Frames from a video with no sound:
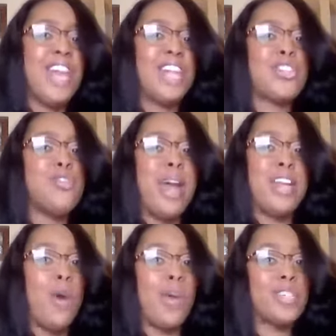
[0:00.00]
that you may
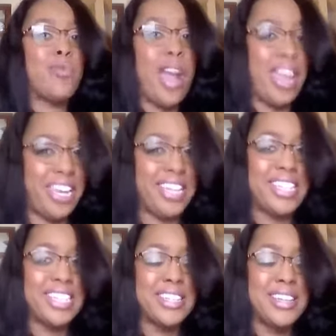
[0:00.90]
know his
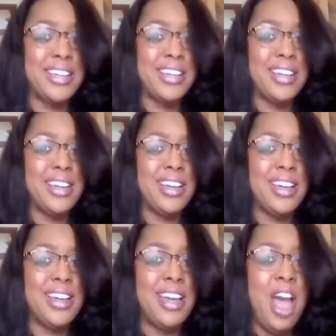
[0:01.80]
ways.
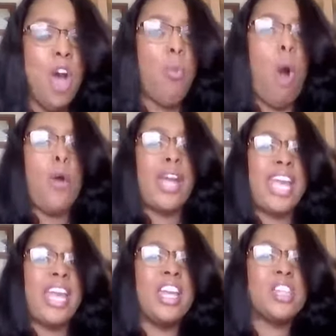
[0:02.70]
Walking
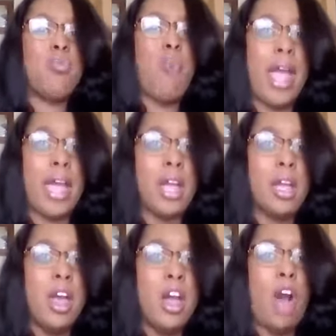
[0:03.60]
in his way
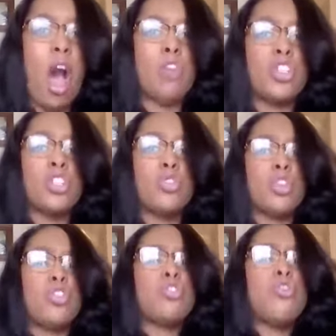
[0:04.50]
causes you
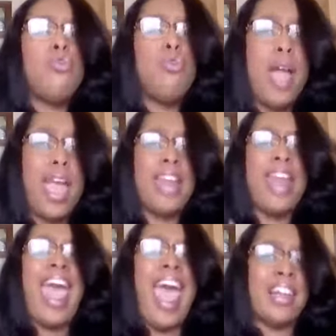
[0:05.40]
to do and
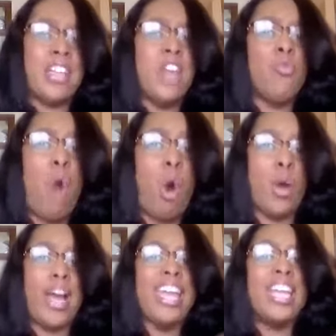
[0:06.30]
act and
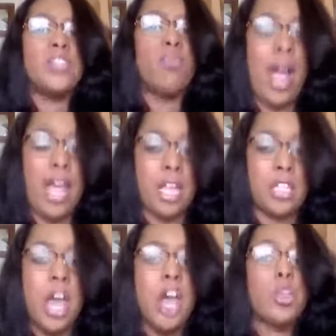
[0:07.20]
walk in his
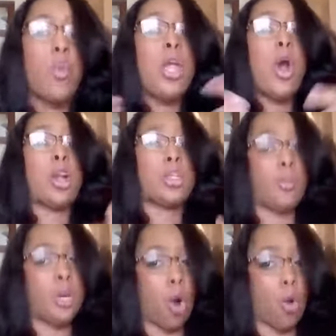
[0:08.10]
ways. So we are to
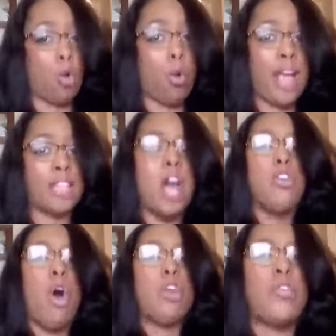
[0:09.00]
put on Christ.
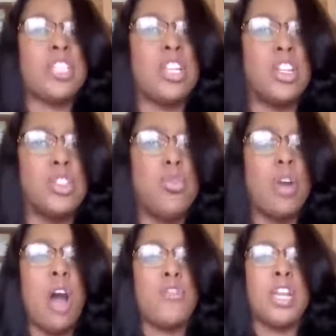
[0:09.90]
Those of us in this new
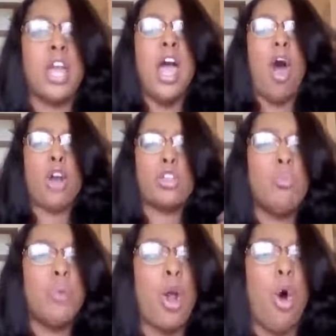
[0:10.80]
covenant are
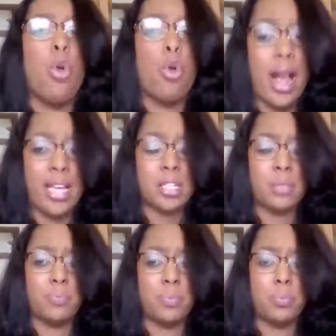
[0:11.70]
to put on Christ.